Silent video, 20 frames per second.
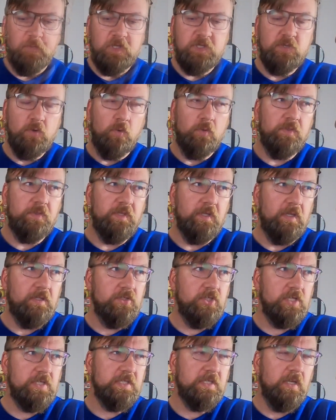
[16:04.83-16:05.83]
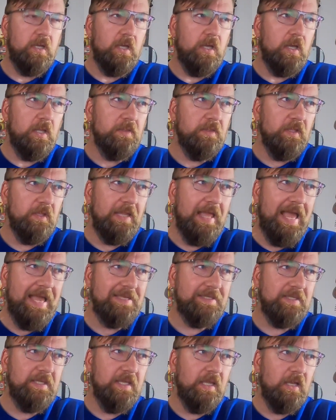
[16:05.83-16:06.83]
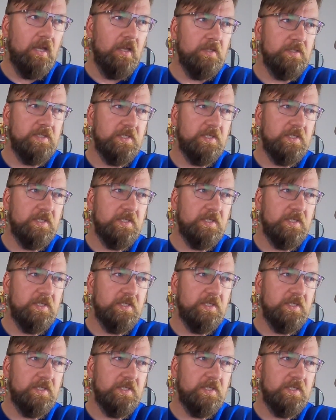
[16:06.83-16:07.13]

So the last thing I'll